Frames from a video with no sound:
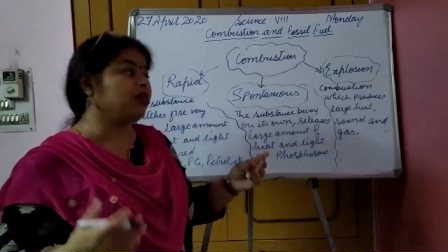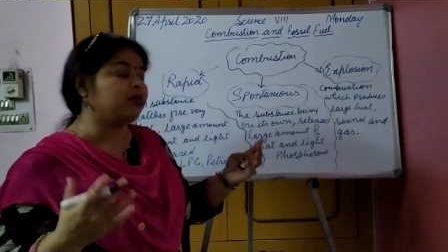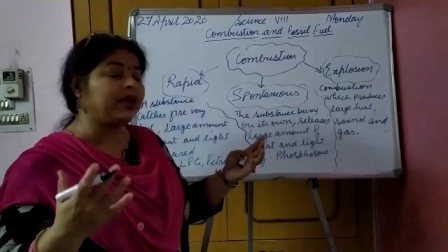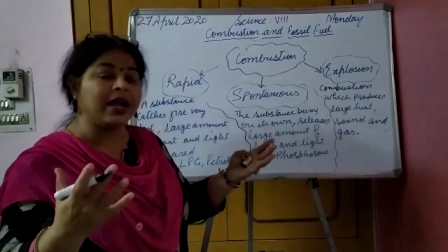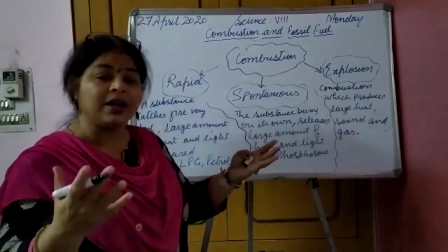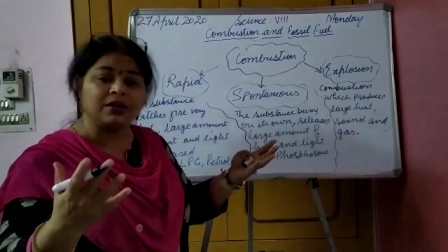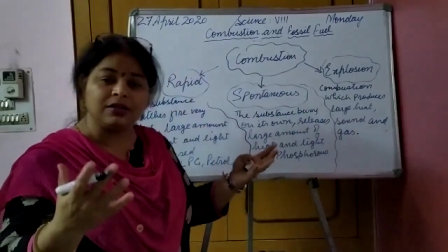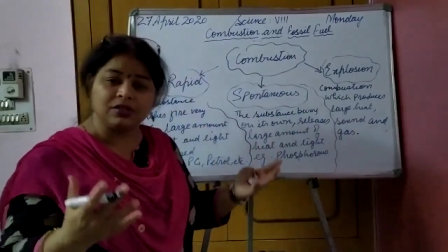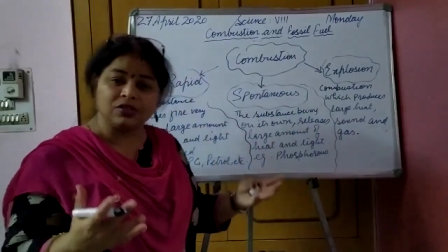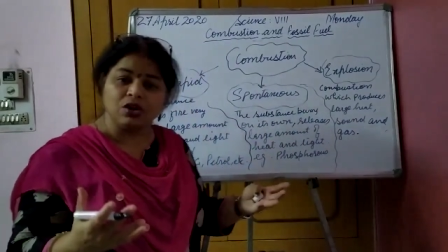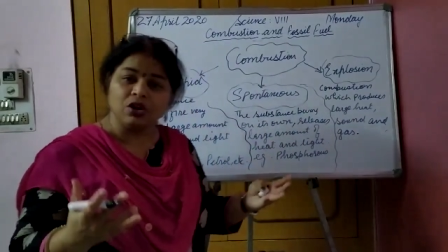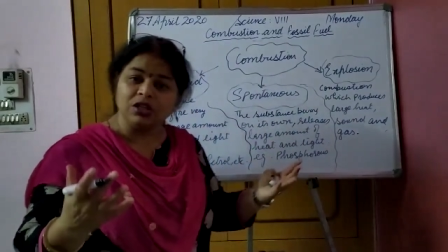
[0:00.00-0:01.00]

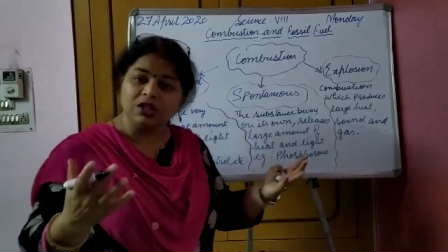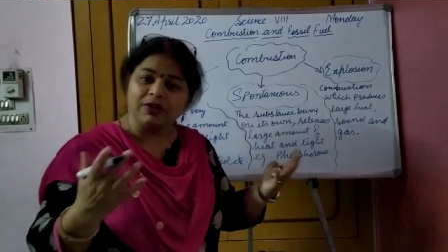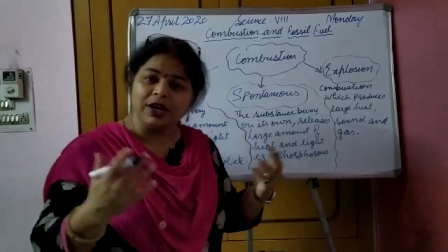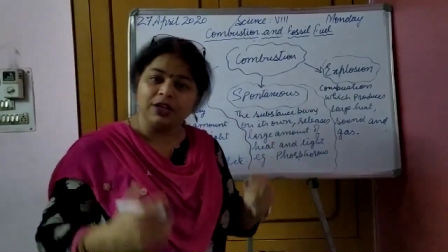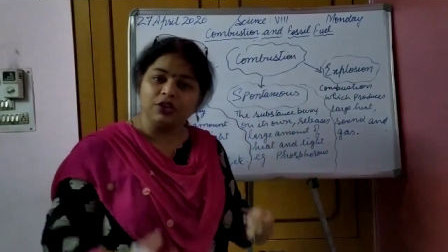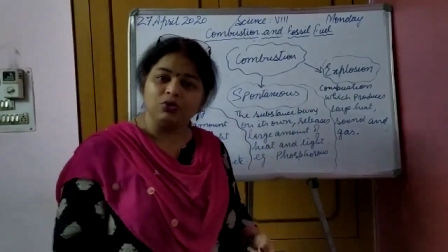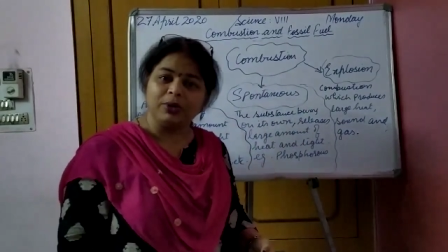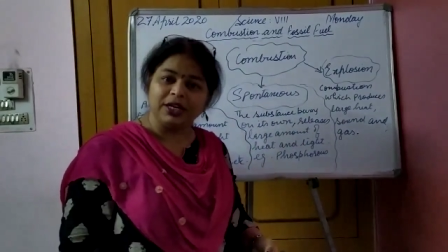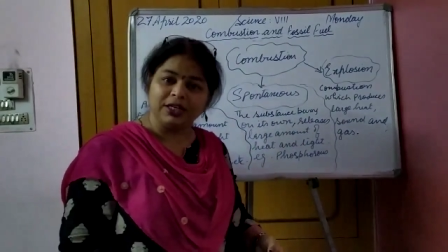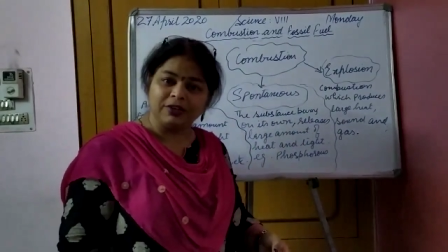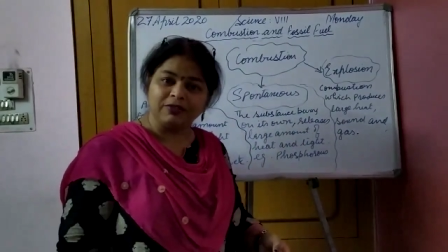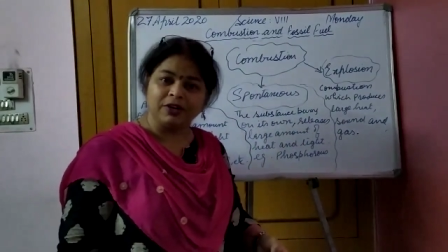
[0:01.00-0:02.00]
crackers on Diwali, you
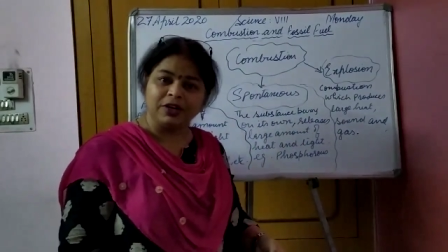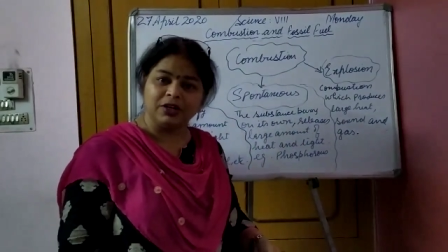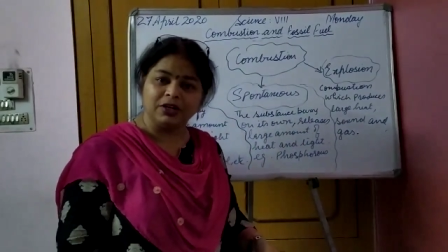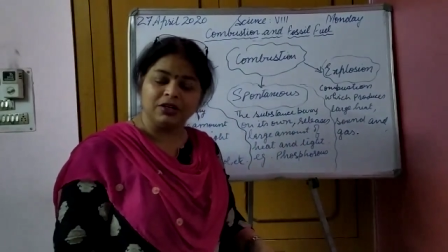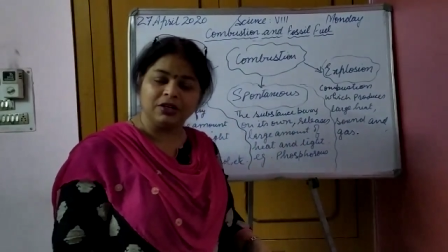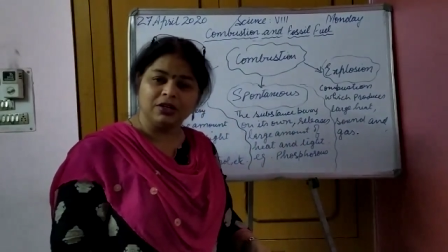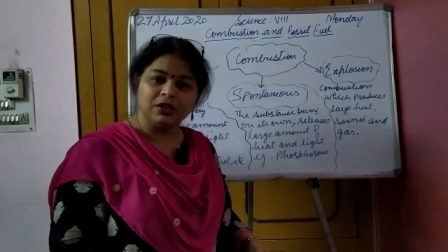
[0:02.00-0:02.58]
might have heard